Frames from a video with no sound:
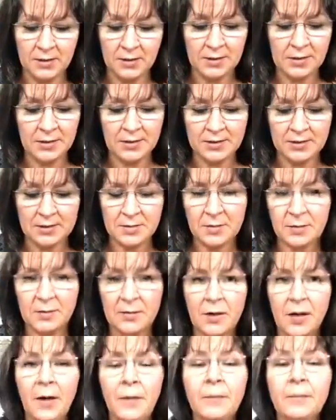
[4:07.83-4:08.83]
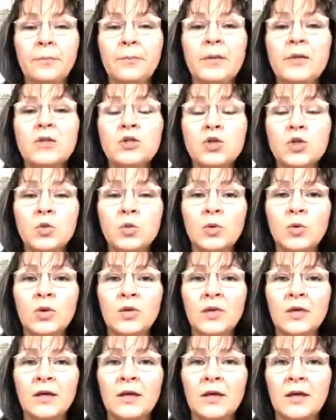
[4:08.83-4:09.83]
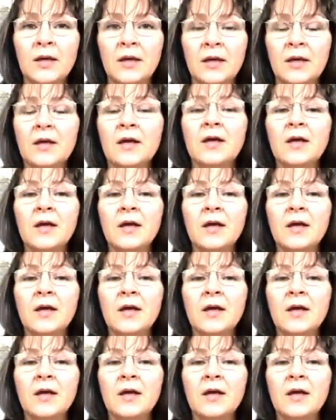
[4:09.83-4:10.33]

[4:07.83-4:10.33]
is habitual thinking.